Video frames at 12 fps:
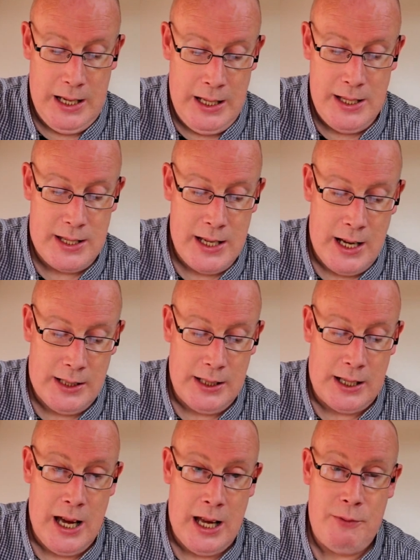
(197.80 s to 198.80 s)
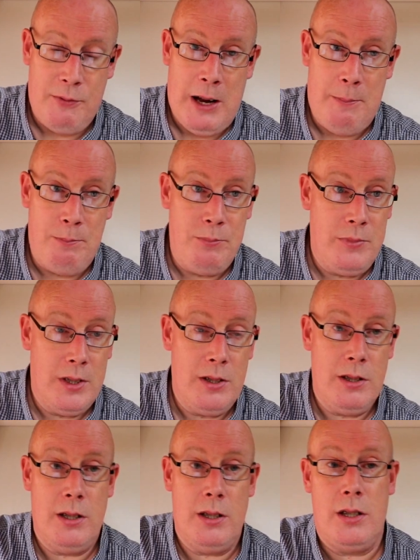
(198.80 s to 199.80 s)
Inside the caravan,
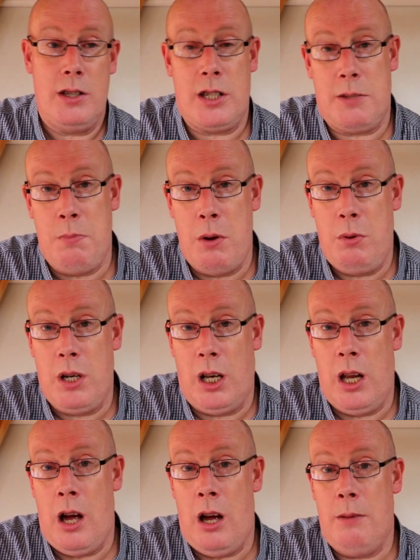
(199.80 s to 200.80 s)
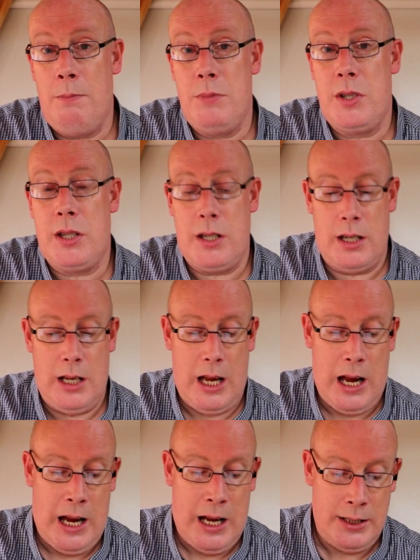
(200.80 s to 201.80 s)
smoke alarms
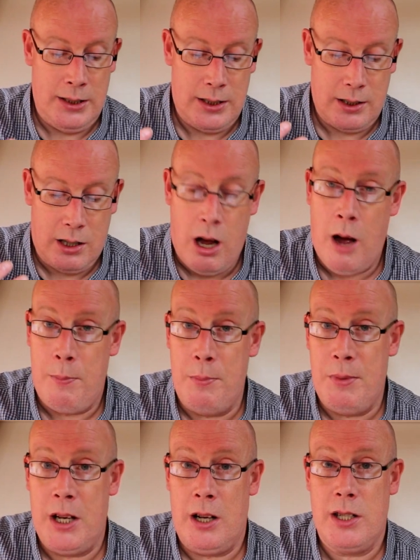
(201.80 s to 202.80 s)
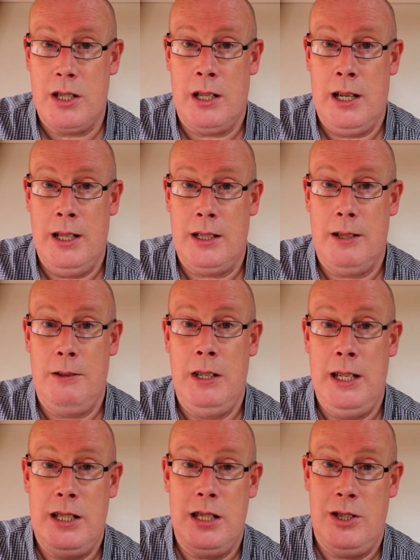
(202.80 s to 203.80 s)
and carbon monoxide, you
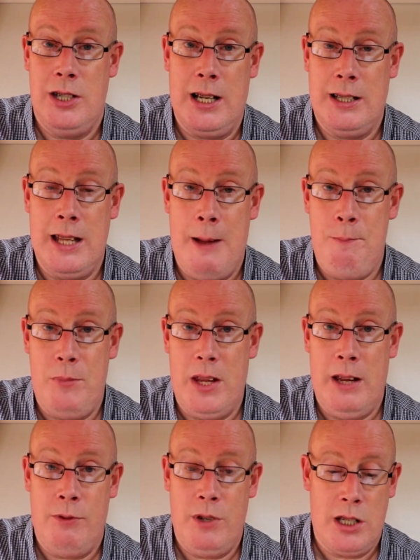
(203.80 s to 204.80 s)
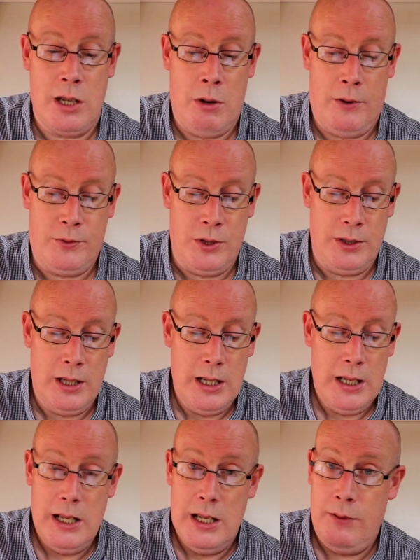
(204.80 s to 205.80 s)
need to check them every so often.
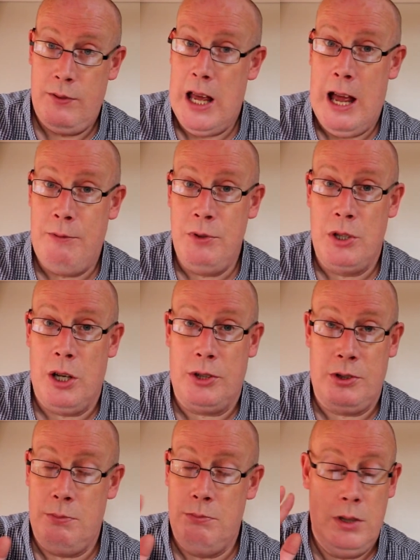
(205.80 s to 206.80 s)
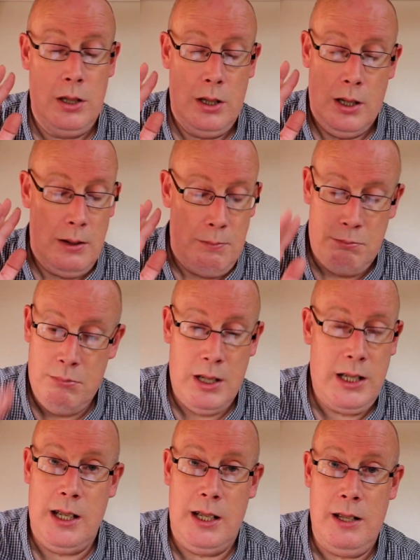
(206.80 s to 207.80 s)
If you haven't got them,
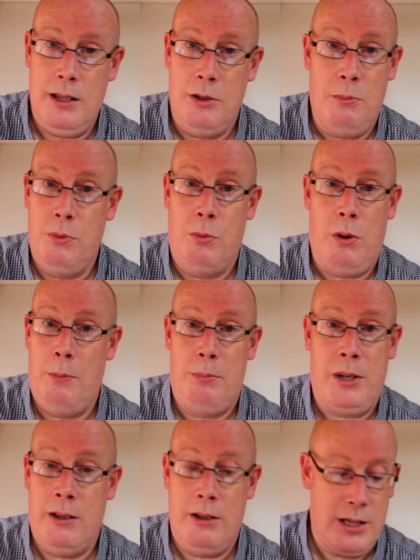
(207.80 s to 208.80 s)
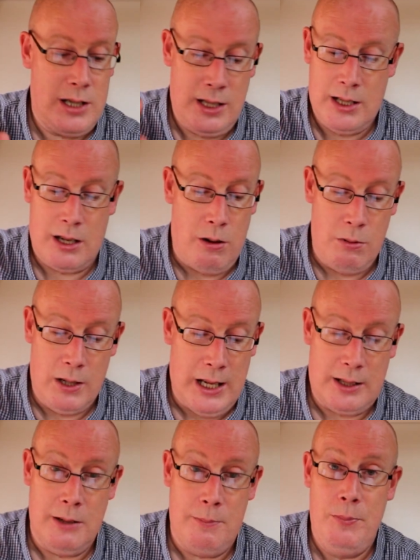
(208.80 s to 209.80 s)
make it your number one priority to go and
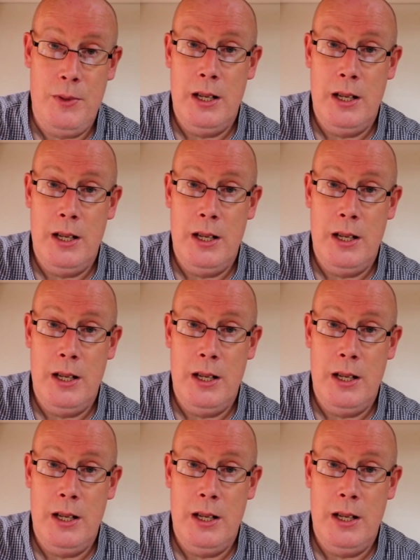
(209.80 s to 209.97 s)
get them.